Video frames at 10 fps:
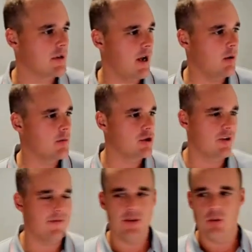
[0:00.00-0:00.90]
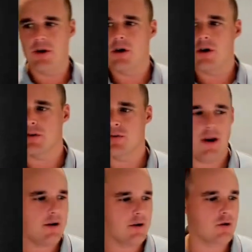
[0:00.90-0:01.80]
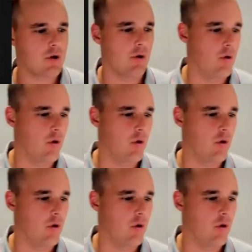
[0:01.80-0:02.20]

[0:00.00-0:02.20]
to help shift the windows around and try to